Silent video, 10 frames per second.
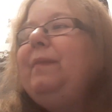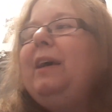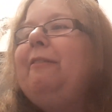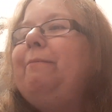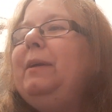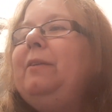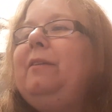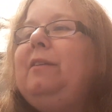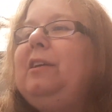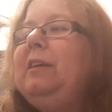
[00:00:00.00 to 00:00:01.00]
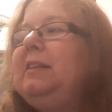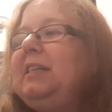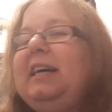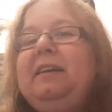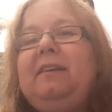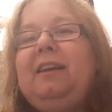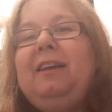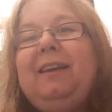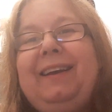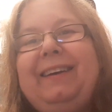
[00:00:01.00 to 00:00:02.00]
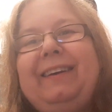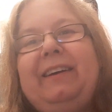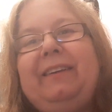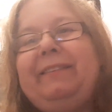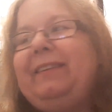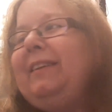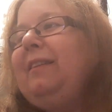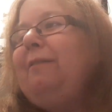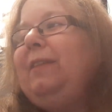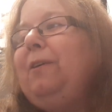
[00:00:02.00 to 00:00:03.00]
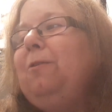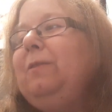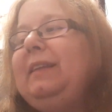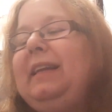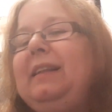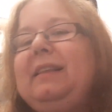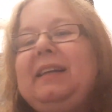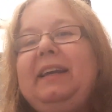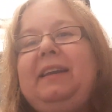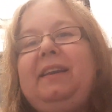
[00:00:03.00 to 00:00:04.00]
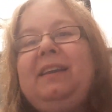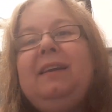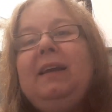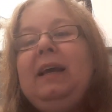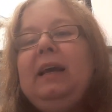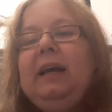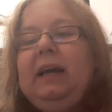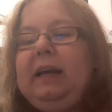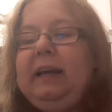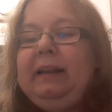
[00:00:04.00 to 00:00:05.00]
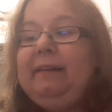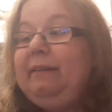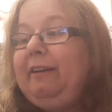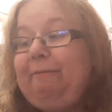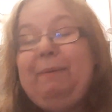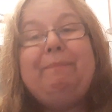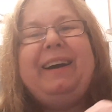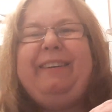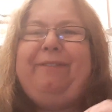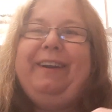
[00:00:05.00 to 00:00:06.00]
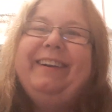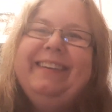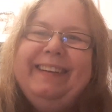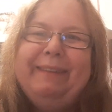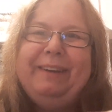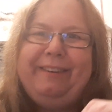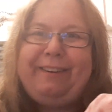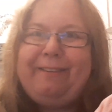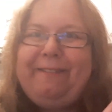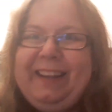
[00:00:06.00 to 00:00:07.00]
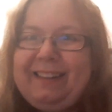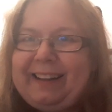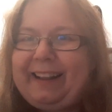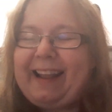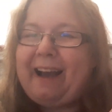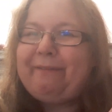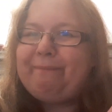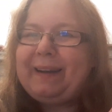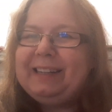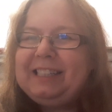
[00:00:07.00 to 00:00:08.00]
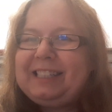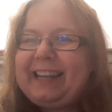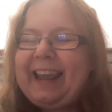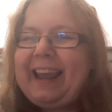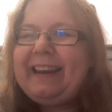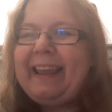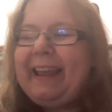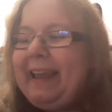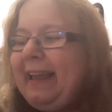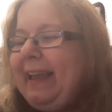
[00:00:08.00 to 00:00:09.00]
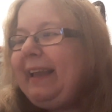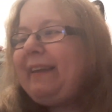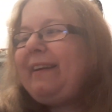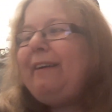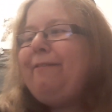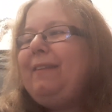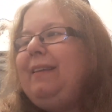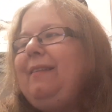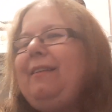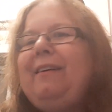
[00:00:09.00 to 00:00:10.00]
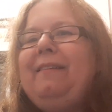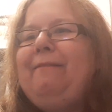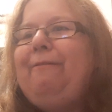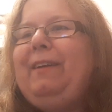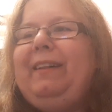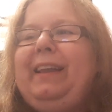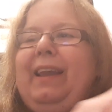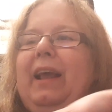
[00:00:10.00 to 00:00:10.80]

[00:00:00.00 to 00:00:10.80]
I've been to Tyree, the lovely holiday in Tyree, and I've been back for about 2 weeks and I haven't managed to get any crafting done, really.